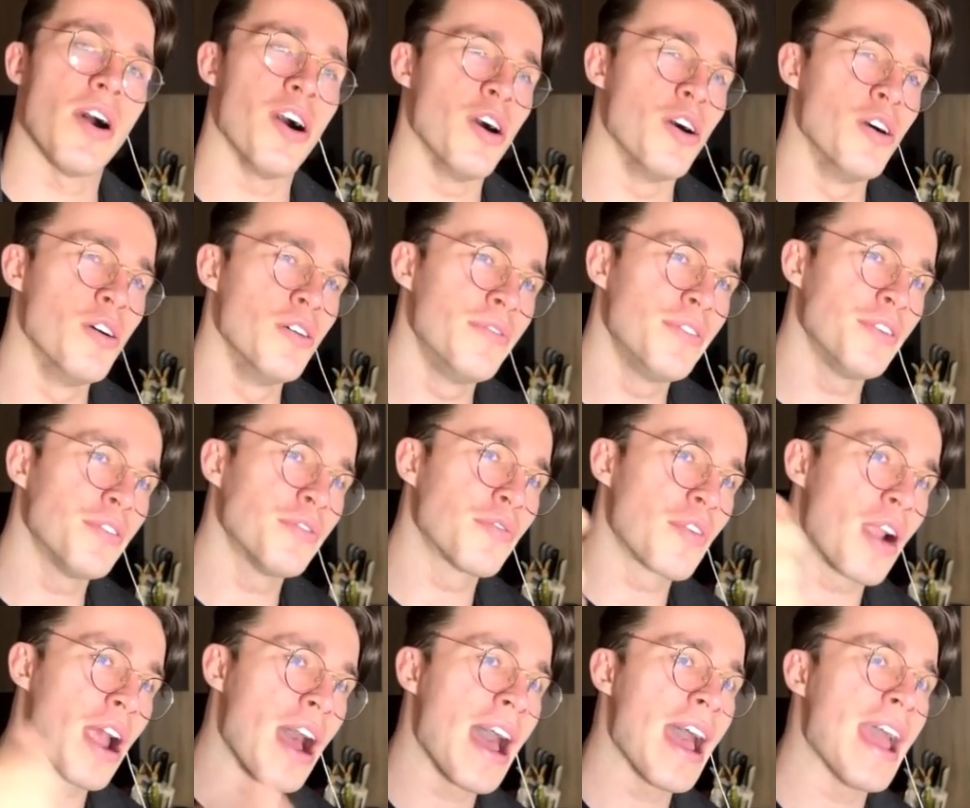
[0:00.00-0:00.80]

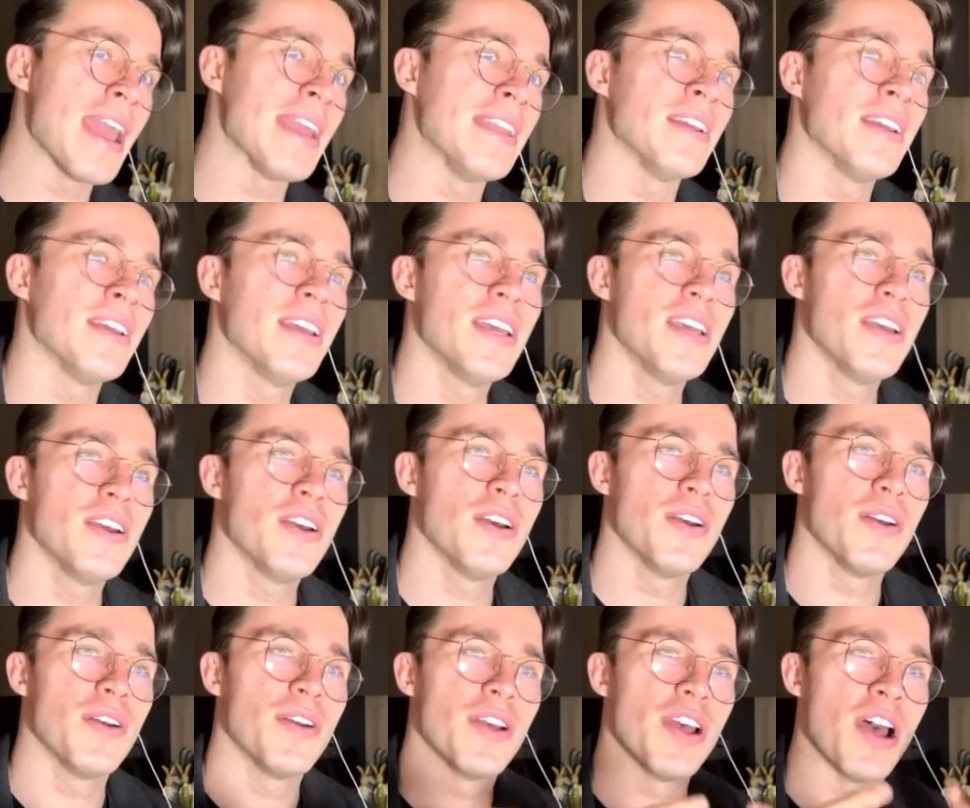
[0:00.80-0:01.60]
override
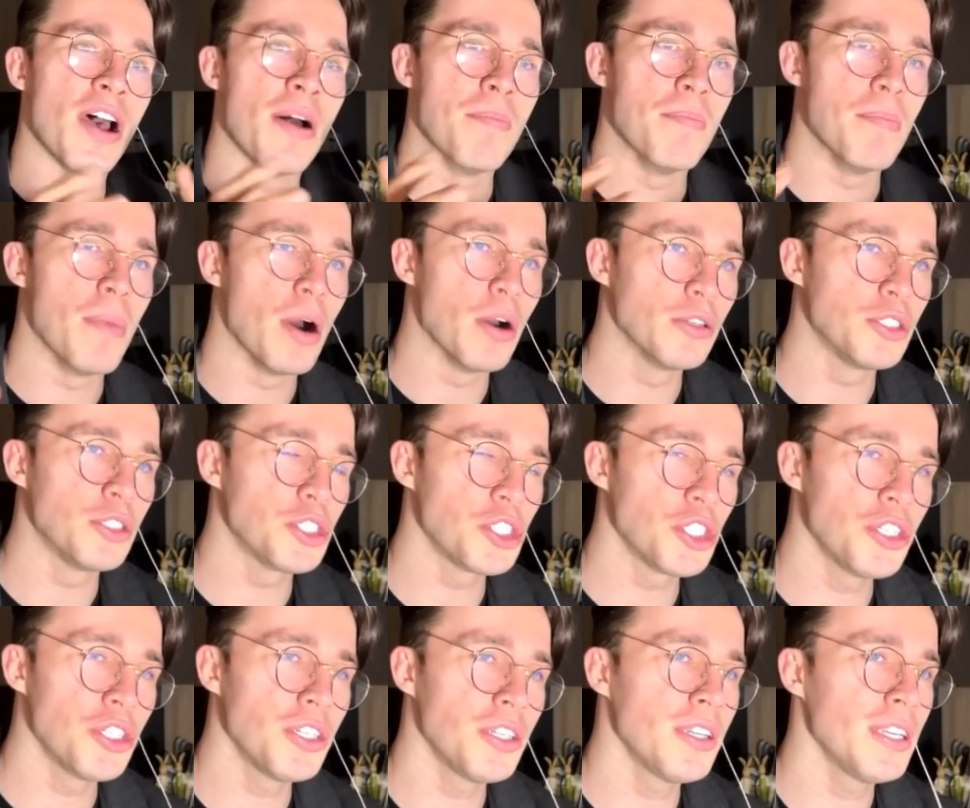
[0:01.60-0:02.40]

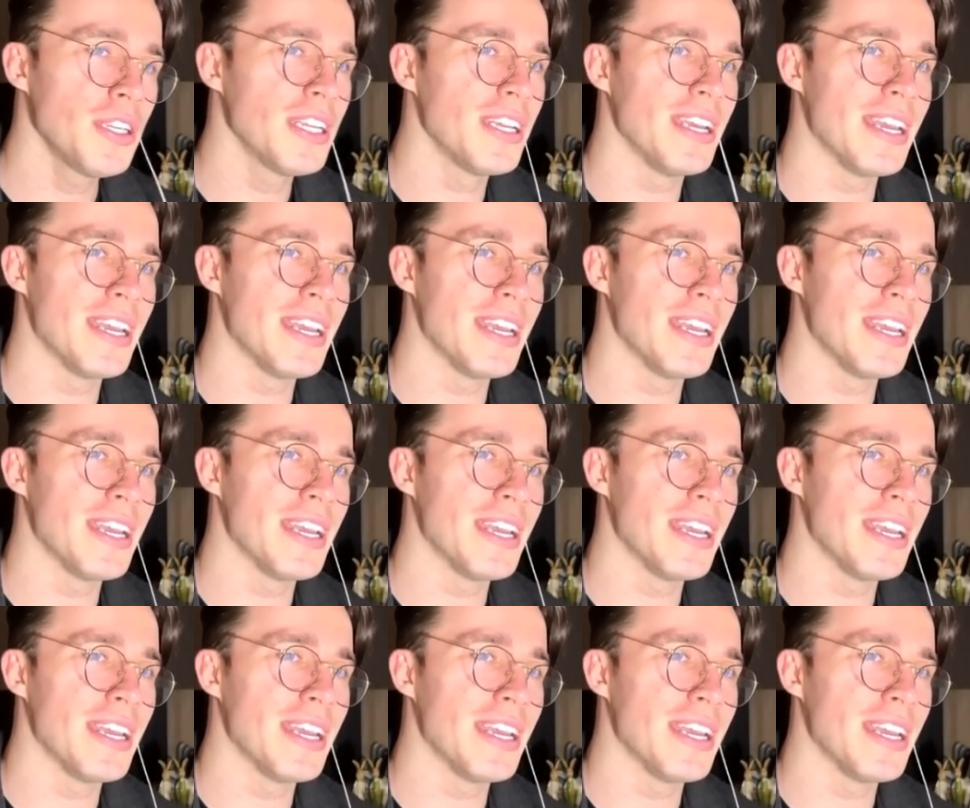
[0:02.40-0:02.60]
emotion.